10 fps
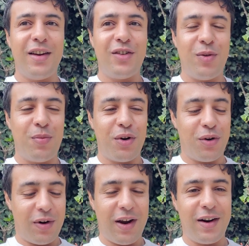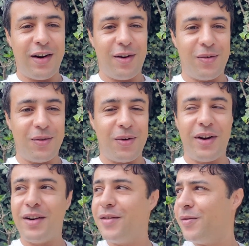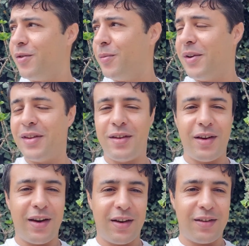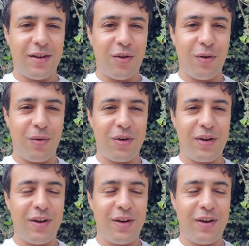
she put her hand out, right? For me to take, to hold.